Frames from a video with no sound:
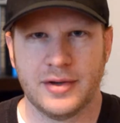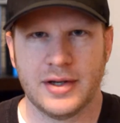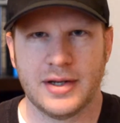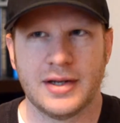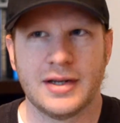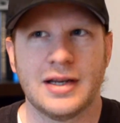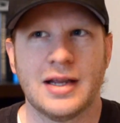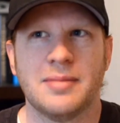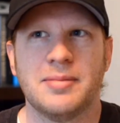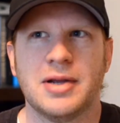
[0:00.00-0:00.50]
It
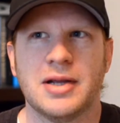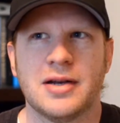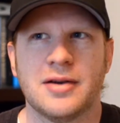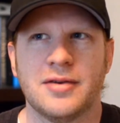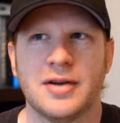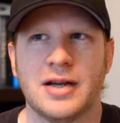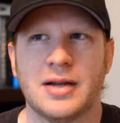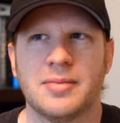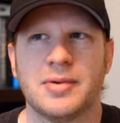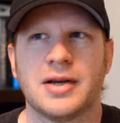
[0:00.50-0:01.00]
didn't get me into
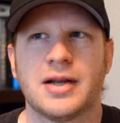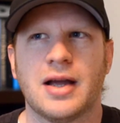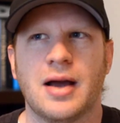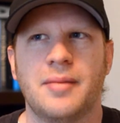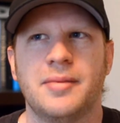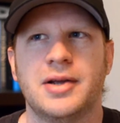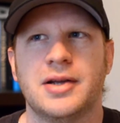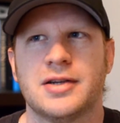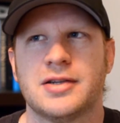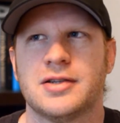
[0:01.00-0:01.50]
reading, but it
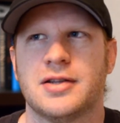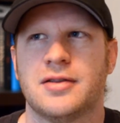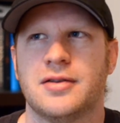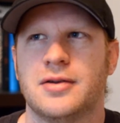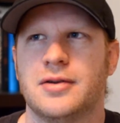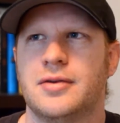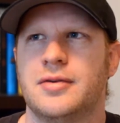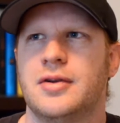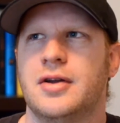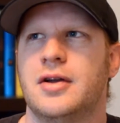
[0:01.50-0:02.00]
got me into
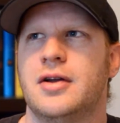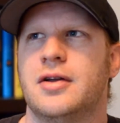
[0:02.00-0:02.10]
the